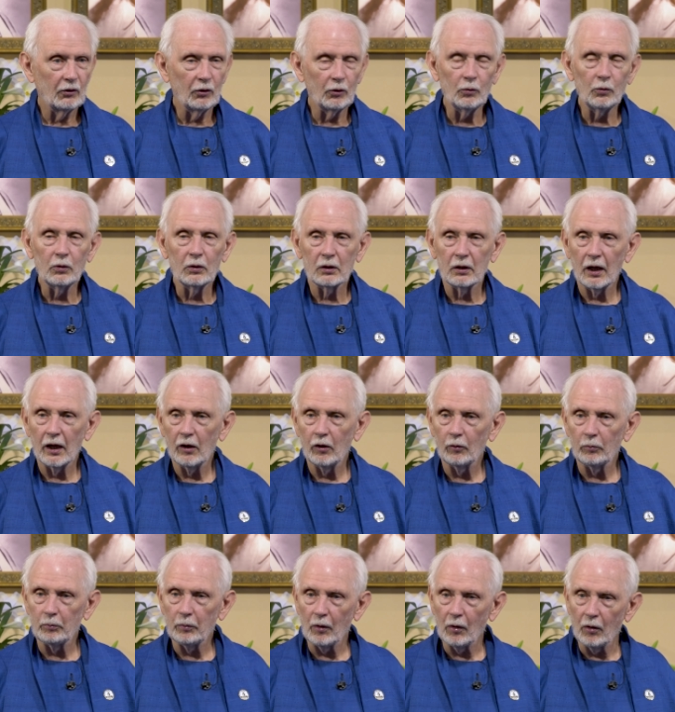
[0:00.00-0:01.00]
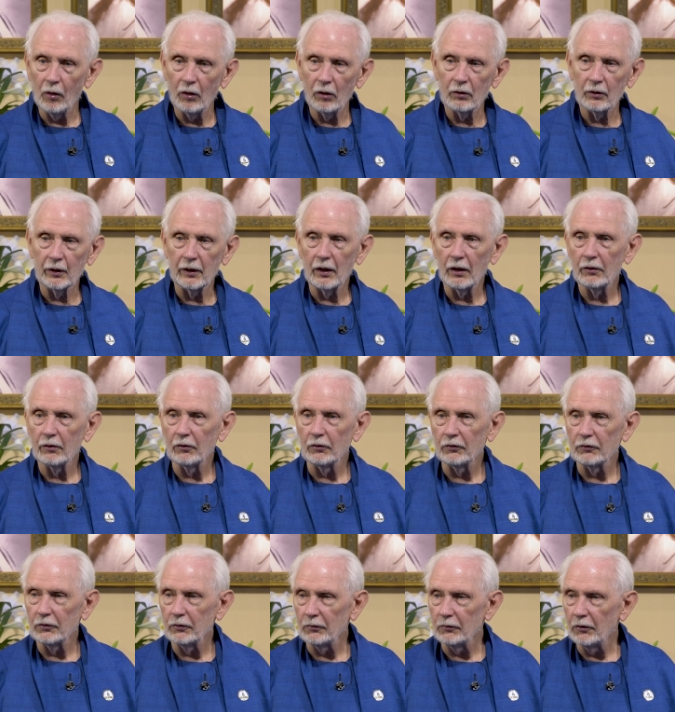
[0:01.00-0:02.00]
who will help all the
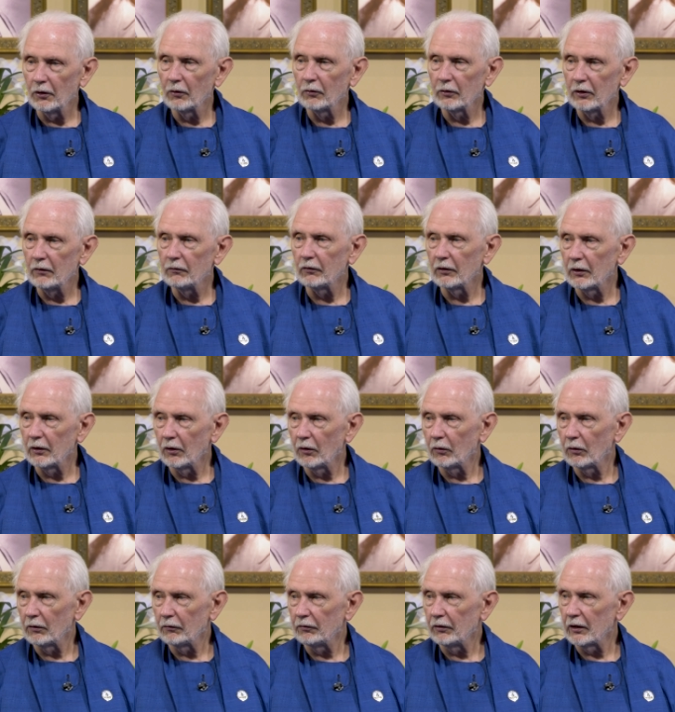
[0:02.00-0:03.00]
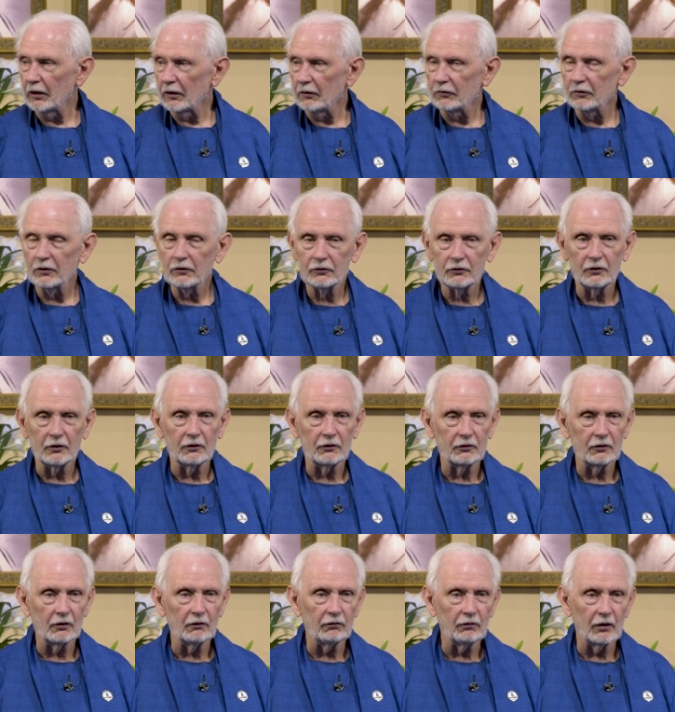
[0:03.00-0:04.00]
others who don't even know of the
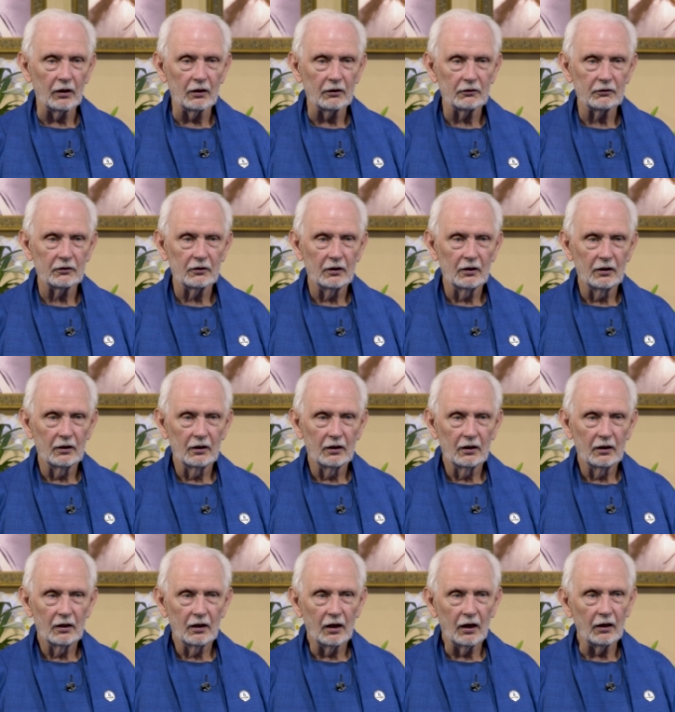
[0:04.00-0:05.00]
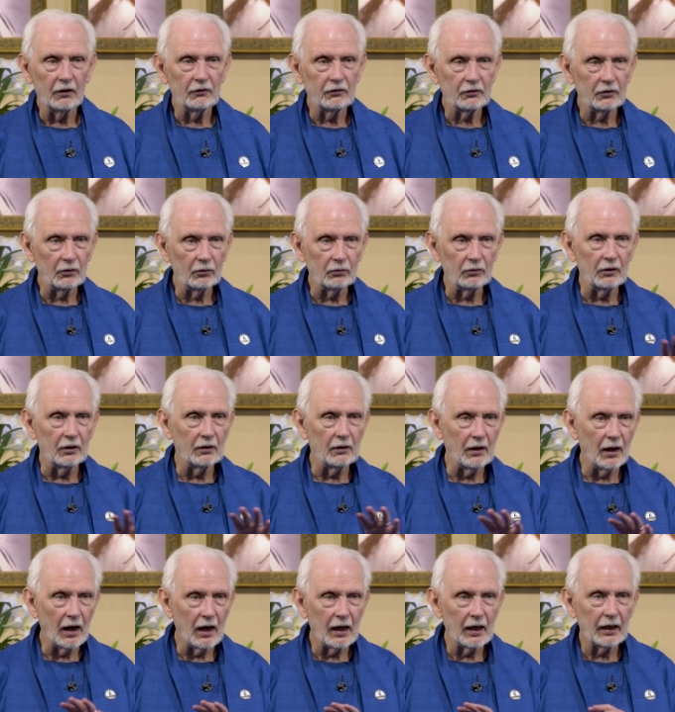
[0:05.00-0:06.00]
existence of this? And so,
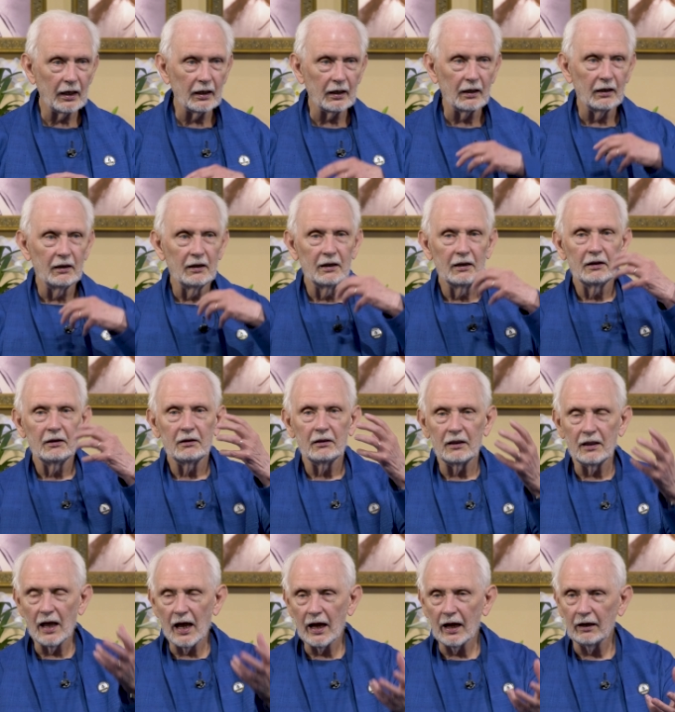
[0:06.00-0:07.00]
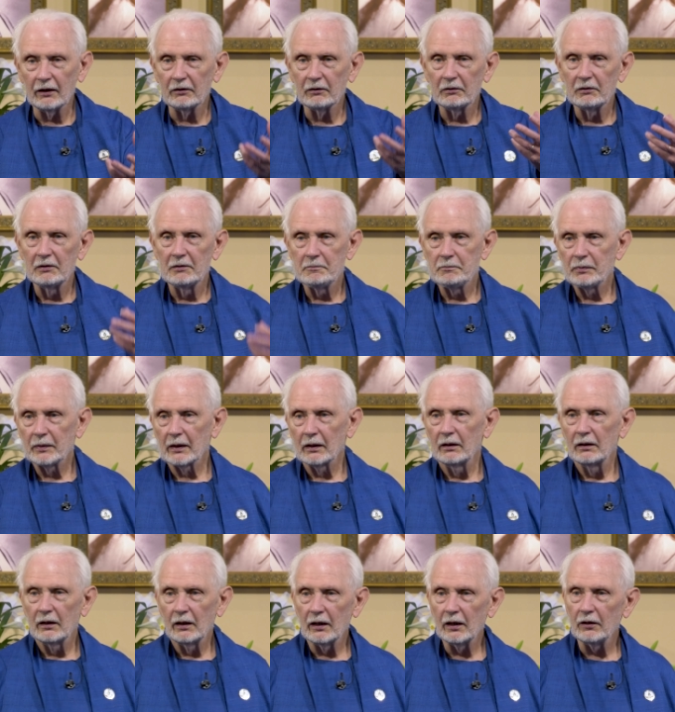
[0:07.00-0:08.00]
denying that,
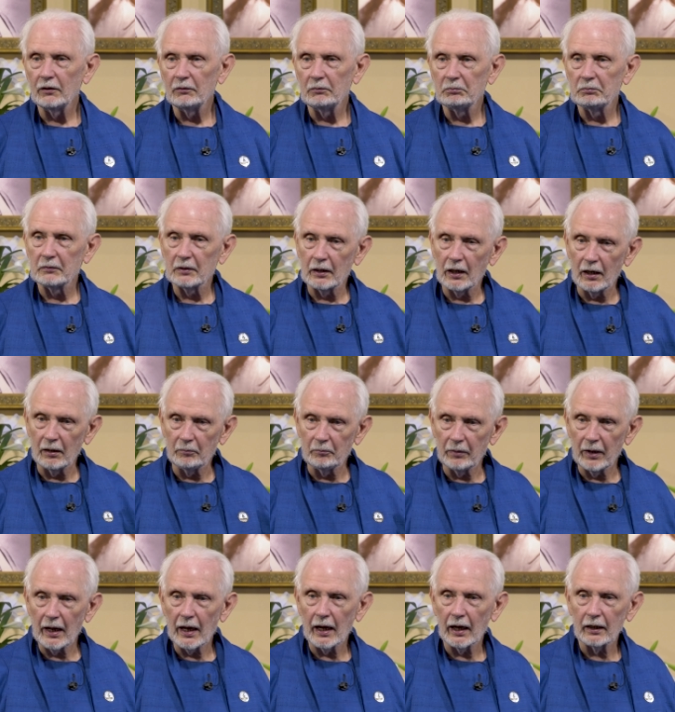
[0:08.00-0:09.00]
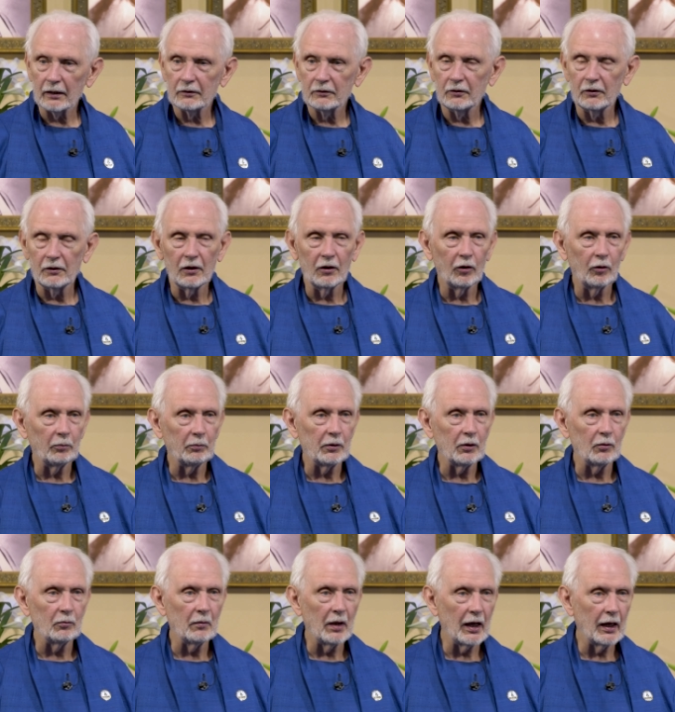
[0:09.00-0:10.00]
he came back to help
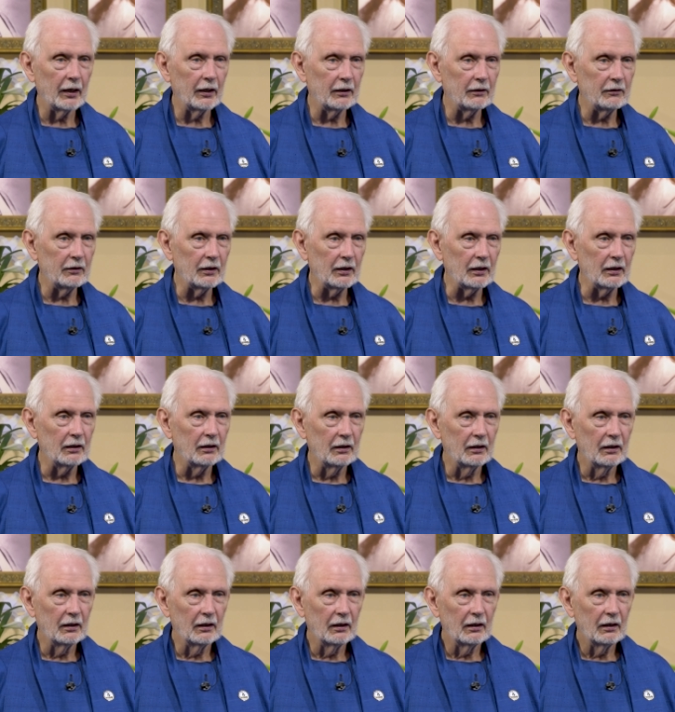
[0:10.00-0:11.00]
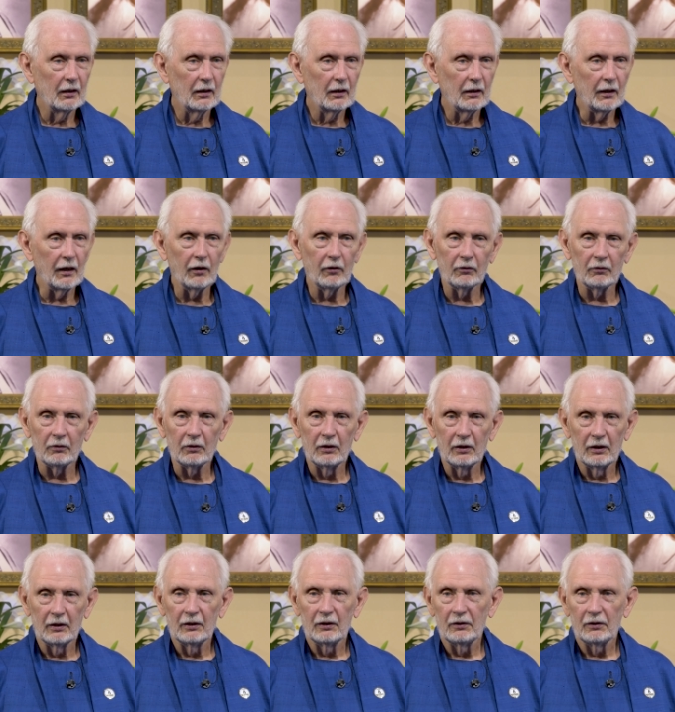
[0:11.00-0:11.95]
humanity. Now,